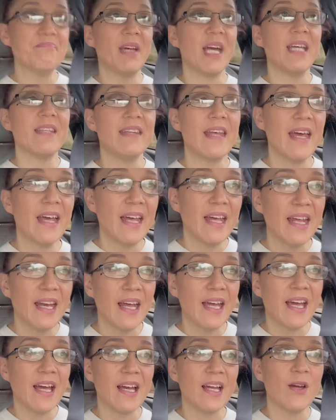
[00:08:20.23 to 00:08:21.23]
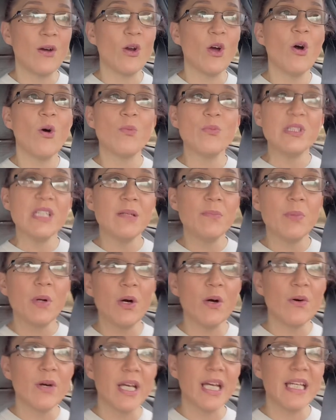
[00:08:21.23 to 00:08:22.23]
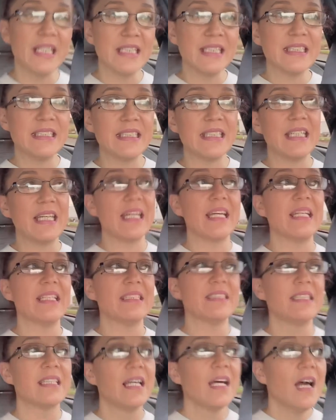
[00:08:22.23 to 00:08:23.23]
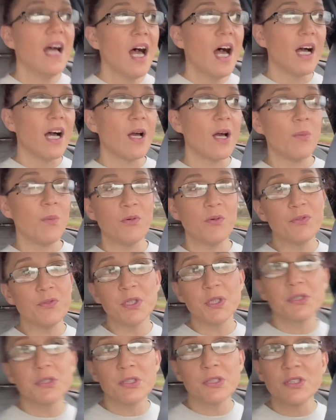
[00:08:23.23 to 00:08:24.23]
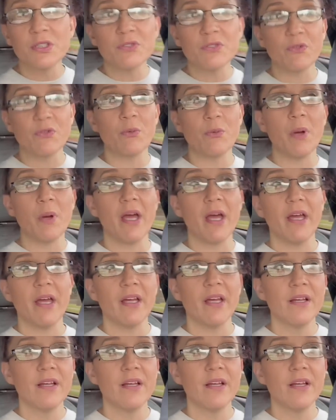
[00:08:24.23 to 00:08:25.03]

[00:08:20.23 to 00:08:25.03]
And then I gotta go to Home Depot and I need to get a couple filters for my